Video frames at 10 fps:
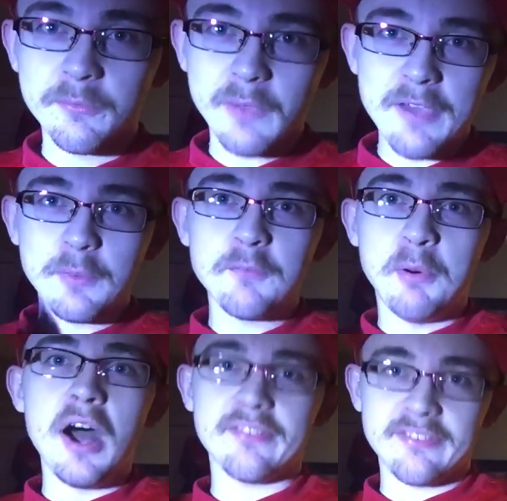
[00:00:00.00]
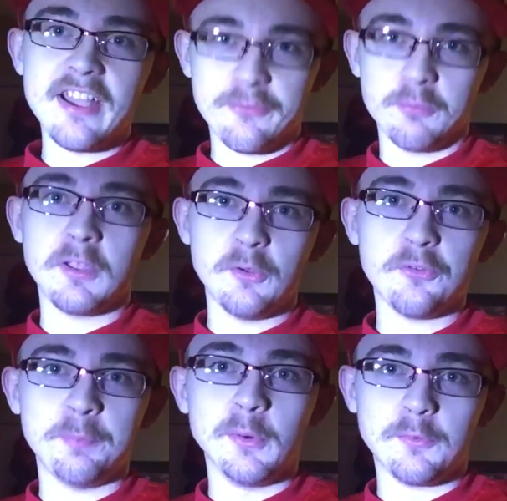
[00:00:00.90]
I've, we bought stuff from Real
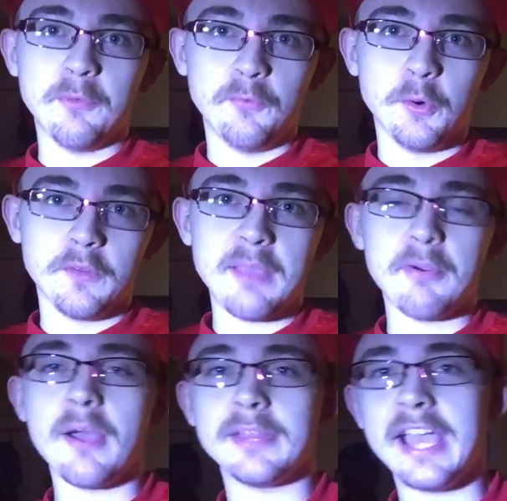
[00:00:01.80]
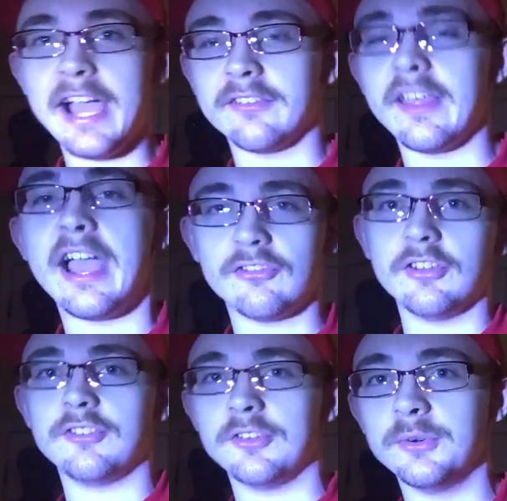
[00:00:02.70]
Sports before. They probably act. They
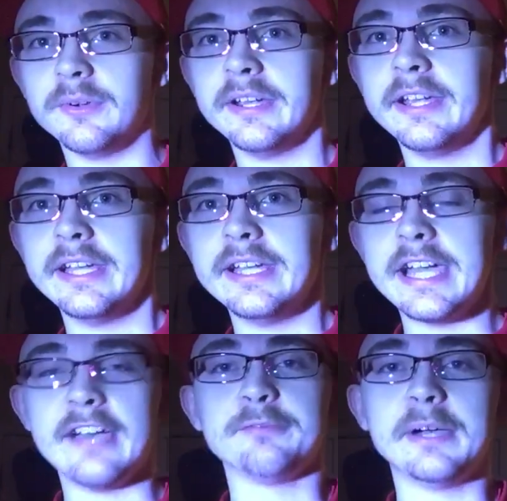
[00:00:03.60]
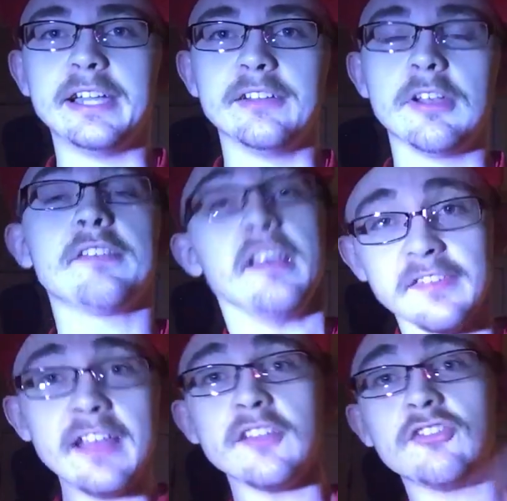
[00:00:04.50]
actually do have my address.
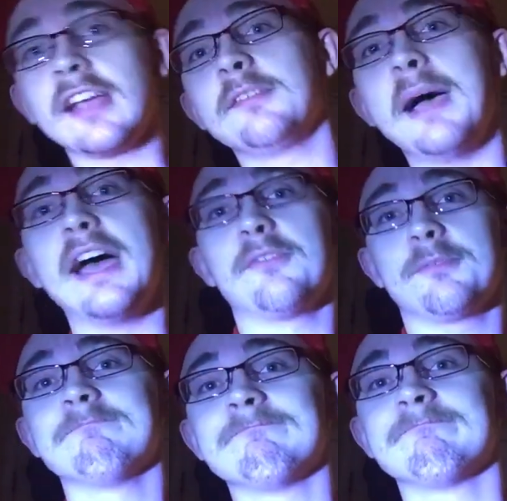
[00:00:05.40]
Send the check to my house.